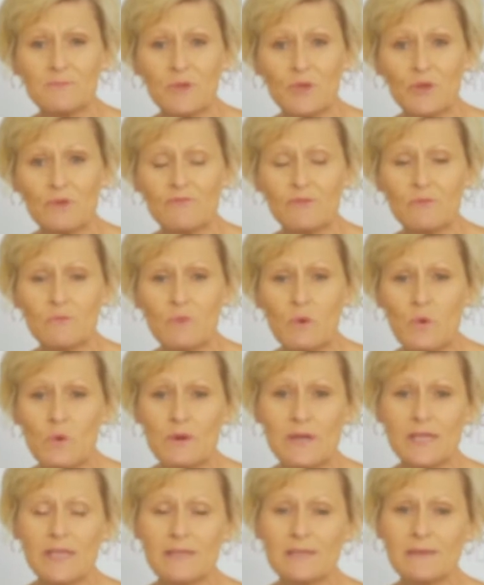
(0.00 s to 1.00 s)
beautiful
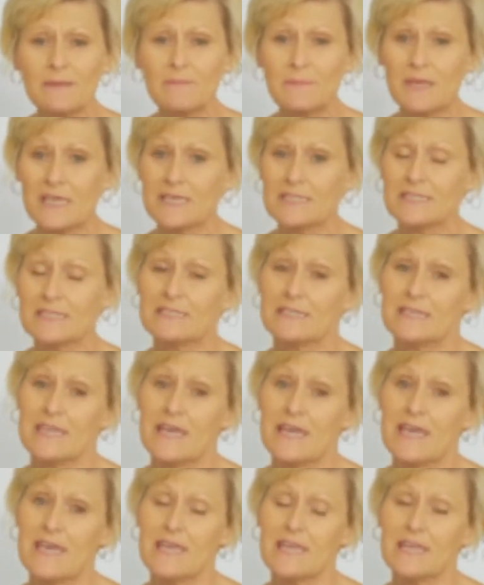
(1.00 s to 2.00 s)
morning, because
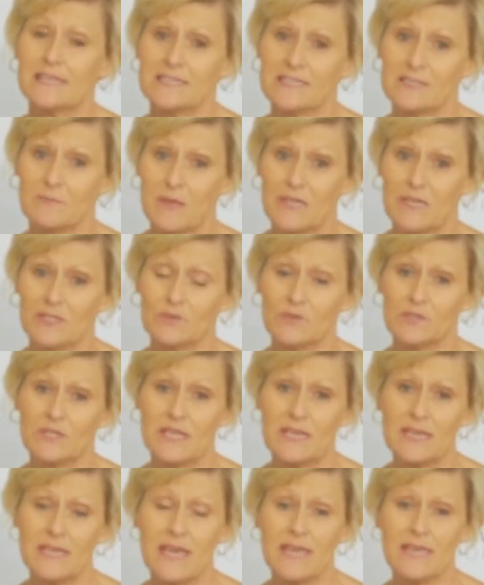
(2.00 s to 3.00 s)
today is a special
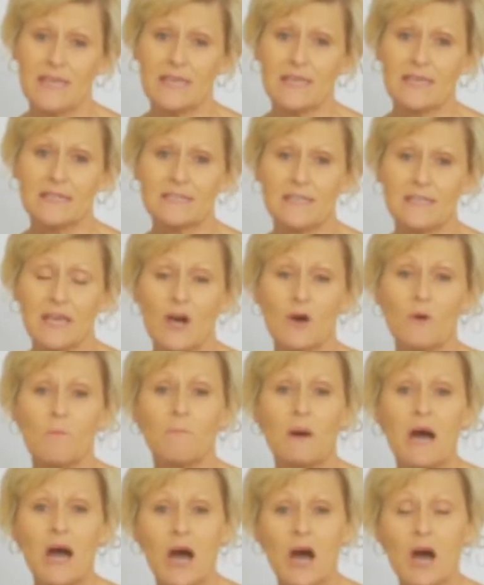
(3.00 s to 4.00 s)
Sunday. It's called
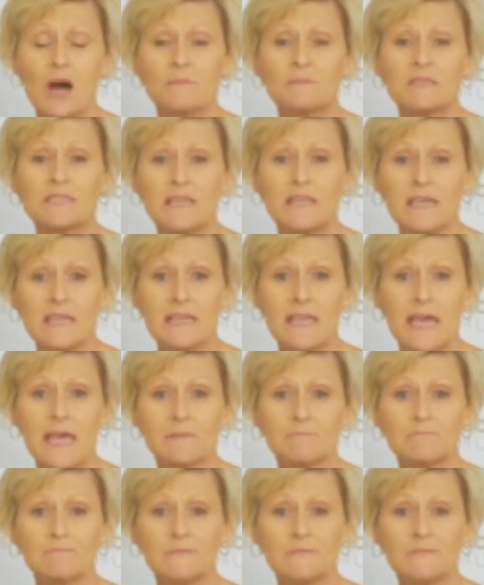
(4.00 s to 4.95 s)
Palm Sunday.